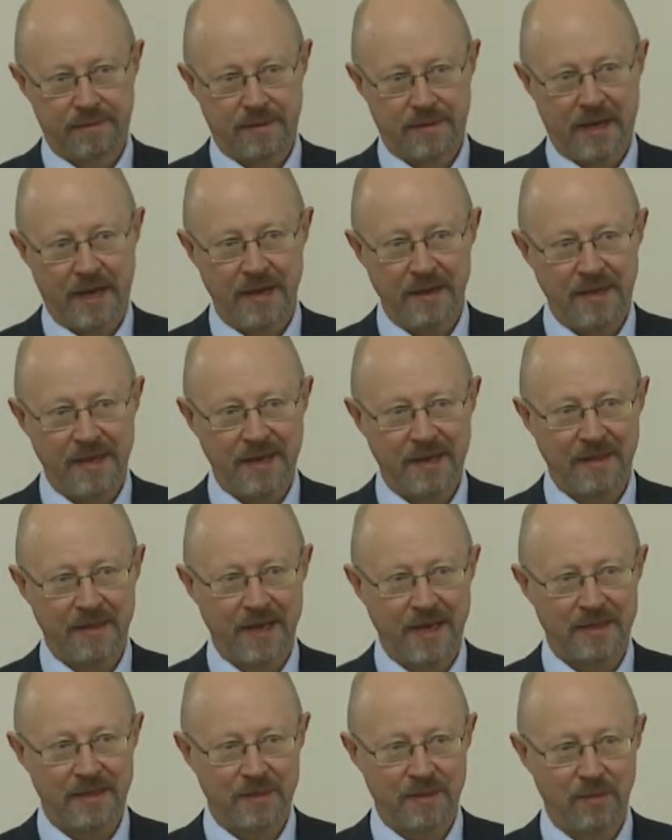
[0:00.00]
I think
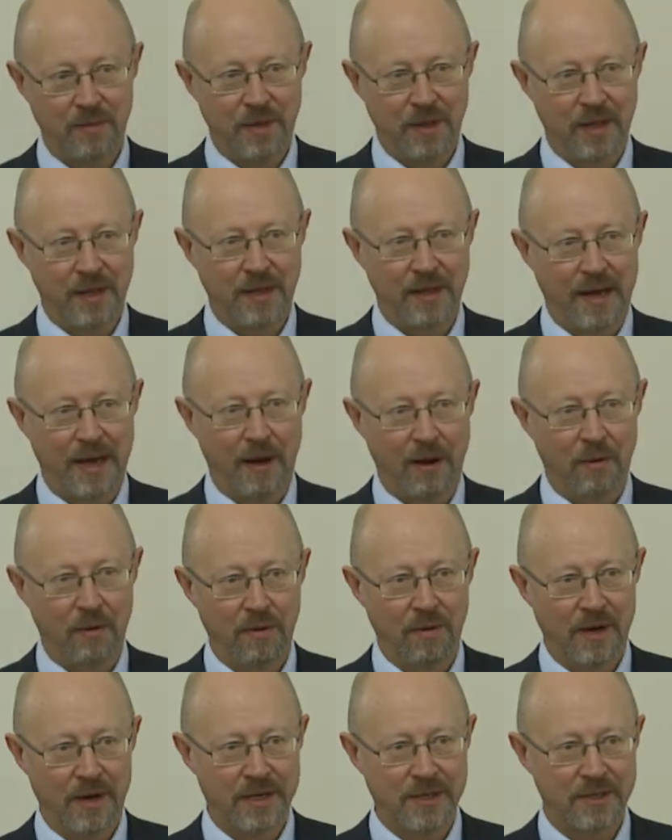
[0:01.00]
that will
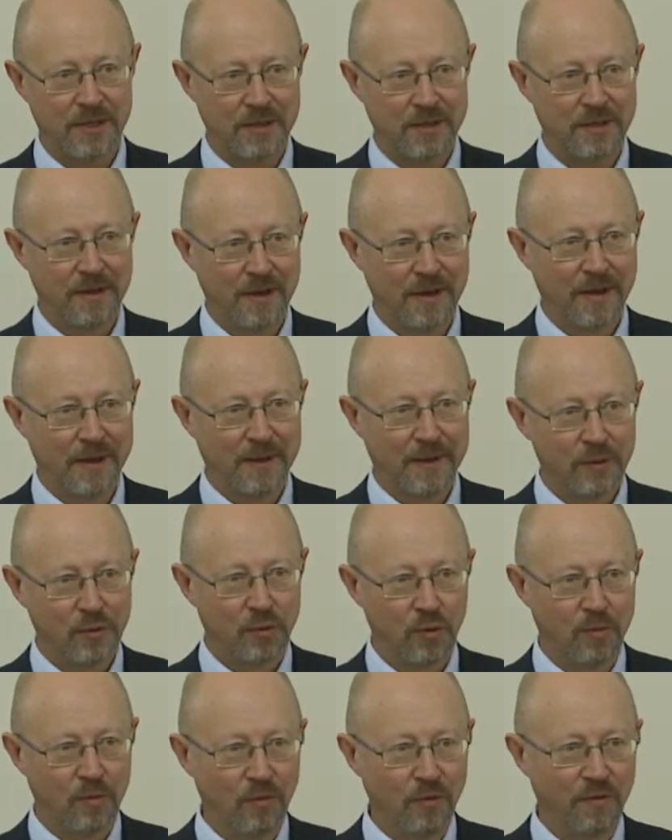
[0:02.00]
allow us
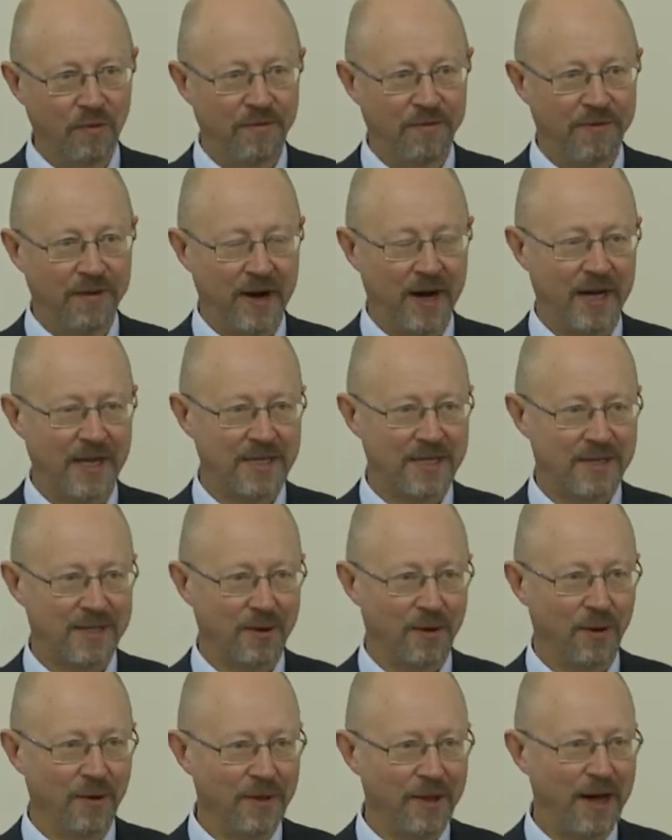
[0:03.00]
to move fast
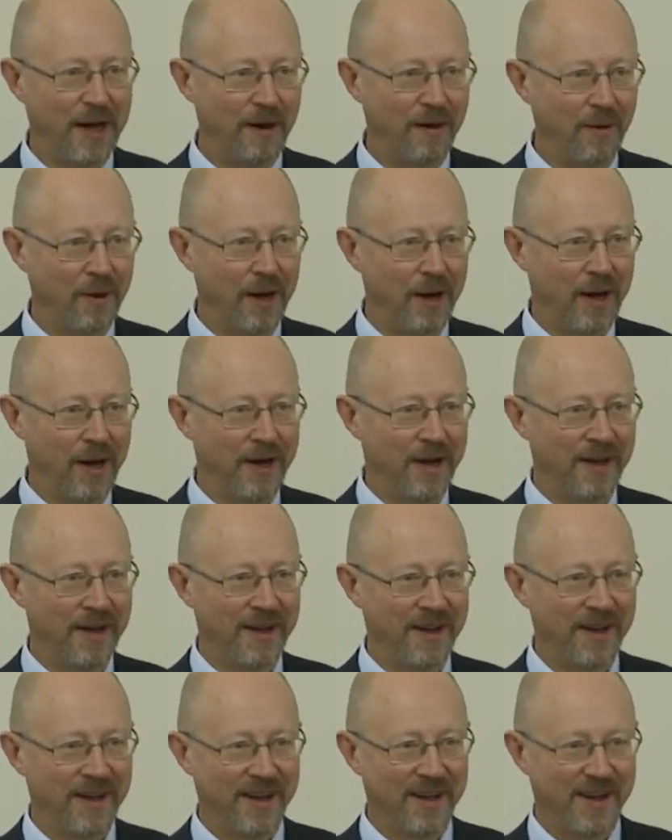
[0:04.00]
on our
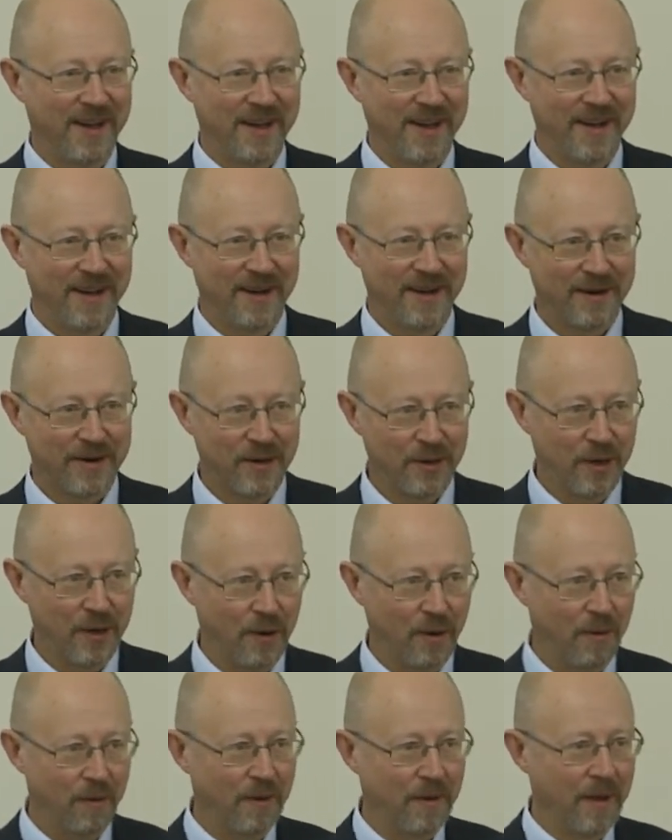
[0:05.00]

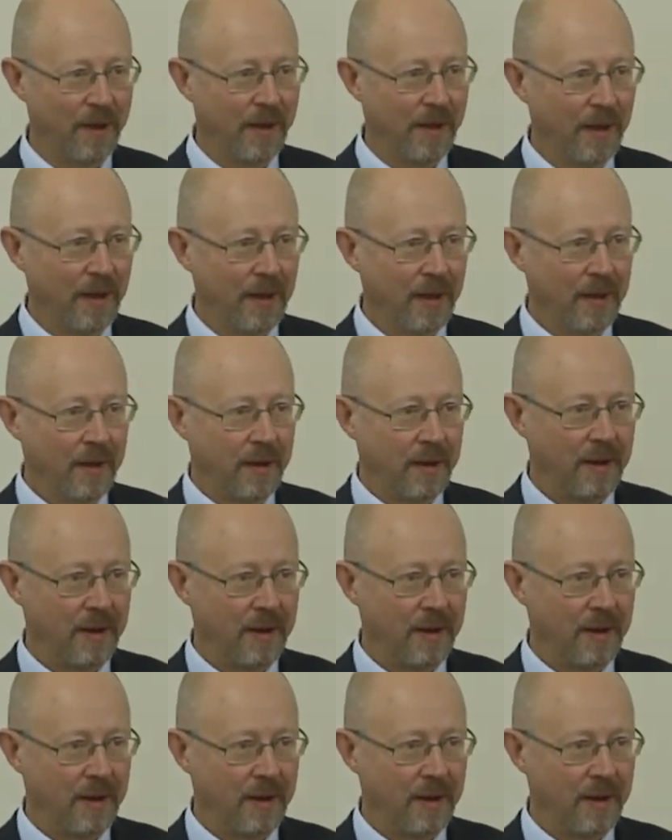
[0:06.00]
growth.